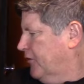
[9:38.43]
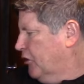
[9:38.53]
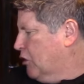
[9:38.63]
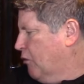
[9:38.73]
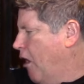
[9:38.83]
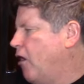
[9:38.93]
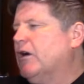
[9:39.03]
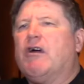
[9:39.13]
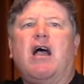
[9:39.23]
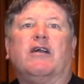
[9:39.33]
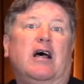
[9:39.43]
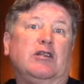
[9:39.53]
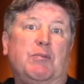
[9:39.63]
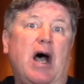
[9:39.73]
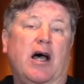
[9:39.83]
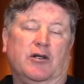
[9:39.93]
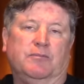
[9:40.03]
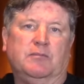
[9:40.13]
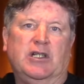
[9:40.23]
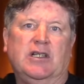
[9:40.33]
they're crawling around on the
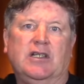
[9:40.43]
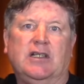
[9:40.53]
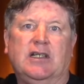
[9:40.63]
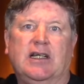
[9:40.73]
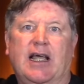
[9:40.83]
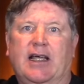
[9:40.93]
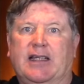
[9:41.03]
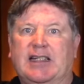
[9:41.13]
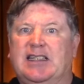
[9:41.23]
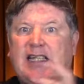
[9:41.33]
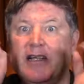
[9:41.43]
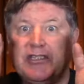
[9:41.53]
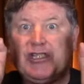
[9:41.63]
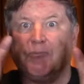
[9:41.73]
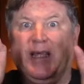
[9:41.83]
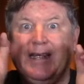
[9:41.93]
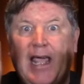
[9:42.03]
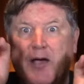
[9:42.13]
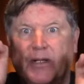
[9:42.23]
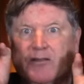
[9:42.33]
bottom and they sense something
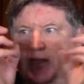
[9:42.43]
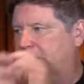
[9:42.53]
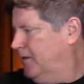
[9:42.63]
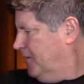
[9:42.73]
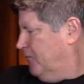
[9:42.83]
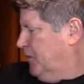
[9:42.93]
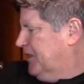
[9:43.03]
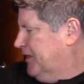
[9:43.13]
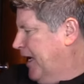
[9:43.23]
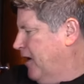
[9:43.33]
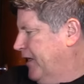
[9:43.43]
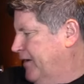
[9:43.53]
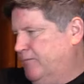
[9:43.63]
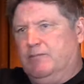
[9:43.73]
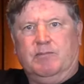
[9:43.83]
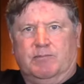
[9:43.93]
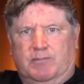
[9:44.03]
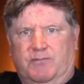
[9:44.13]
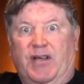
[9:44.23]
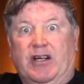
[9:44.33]
chemically, which is how they
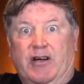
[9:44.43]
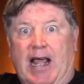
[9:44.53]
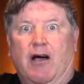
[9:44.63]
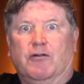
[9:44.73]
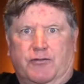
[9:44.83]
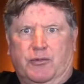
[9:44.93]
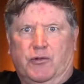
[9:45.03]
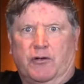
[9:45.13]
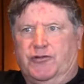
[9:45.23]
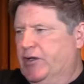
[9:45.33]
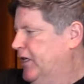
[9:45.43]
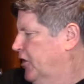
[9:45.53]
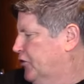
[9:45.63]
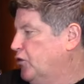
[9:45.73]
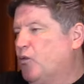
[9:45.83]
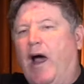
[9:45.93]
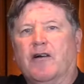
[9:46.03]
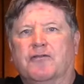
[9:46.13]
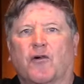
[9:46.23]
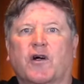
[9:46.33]
figure it out through those two
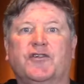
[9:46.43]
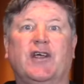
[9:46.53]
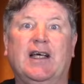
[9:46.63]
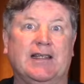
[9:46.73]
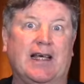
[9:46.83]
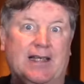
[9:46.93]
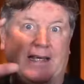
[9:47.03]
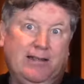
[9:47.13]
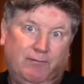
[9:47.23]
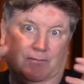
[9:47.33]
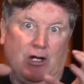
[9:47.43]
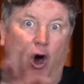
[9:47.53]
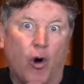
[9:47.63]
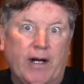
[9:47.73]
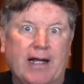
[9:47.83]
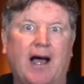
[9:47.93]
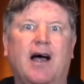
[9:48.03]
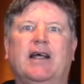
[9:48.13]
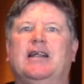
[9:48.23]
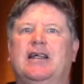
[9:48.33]
rhinophores, then they hone in
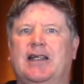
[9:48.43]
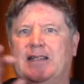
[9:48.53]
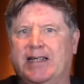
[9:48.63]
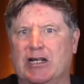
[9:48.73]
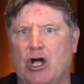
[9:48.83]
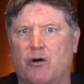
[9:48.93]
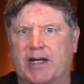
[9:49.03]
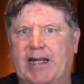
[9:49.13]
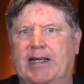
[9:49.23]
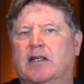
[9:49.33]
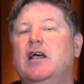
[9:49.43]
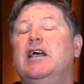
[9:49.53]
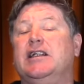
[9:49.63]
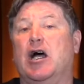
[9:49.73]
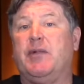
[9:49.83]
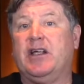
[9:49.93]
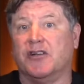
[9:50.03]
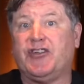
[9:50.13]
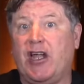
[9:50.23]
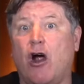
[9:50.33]
on it, and then they can go and eat it. Now,
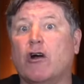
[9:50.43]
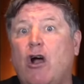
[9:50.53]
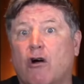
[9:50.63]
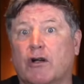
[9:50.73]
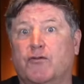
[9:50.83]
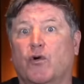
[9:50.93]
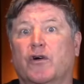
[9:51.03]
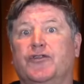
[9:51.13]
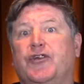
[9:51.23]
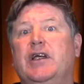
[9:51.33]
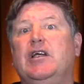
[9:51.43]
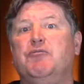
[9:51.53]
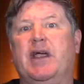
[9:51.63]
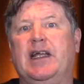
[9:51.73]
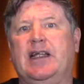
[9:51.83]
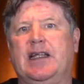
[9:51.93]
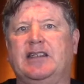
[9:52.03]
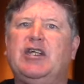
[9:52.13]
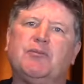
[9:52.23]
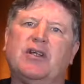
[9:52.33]
because they are carnivores, meaning they
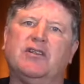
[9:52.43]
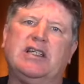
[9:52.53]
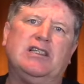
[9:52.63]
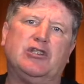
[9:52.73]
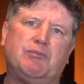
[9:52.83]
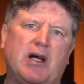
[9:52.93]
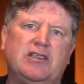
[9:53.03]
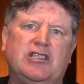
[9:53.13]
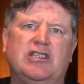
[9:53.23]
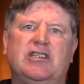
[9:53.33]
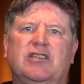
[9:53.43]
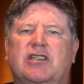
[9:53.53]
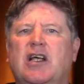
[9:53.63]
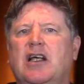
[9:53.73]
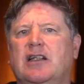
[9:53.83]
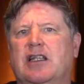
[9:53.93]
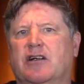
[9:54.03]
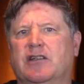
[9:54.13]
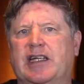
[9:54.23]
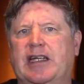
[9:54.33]
typically eat sponges,
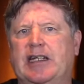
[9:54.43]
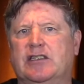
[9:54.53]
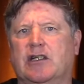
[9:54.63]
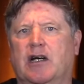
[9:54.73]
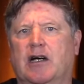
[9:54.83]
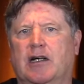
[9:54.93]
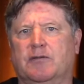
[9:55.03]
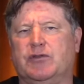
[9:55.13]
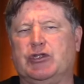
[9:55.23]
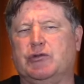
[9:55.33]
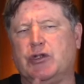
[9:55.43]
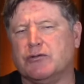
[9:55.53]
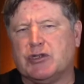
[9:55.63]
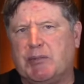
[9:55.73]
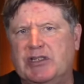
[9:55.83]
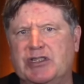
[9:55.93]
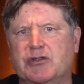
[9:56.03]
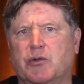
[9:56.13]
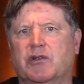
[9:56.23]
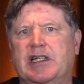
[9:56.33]
they'll eat, uh, certain
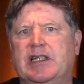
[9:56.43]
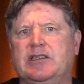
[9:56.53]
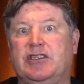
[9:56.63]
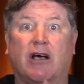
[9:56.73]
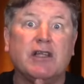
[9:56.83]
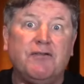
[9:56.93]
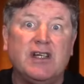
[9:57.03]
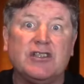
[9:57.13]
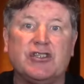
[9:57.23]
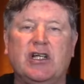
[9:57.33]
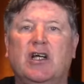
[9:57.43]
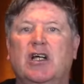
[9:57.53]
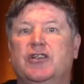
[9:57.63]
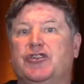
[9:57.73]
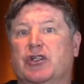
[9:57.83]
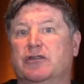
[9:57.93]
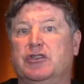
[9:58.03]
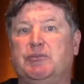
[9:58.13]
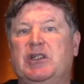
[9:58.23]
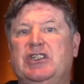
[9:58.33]
species will eat jellyfish, certain
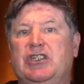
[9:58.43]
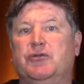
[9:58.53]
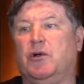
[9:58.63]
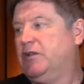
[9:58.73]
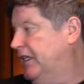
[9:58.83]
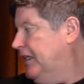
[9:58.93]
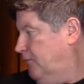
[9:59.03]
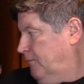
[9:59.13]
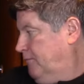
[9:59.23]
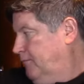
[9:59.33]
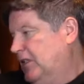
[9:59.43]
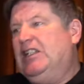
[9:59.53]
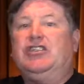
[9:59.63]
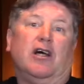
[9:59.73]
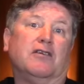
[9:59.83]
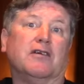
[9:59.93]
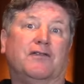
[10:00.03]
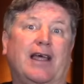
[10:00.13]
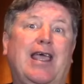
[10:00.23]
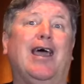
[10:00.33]
species will eat each other if
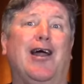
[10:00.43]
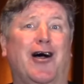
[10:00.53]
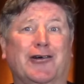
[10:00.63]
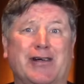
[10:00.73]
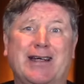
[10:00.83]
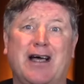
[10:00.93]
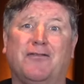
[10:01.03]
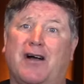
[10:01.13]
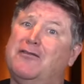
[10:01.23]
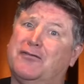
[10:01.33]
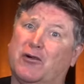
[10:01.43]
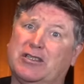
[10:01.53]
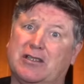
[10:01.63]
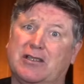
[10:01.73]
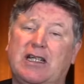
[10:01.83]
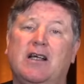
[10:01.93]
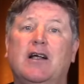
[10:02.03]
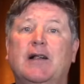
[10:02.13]
they get hungry enough, unfortunately.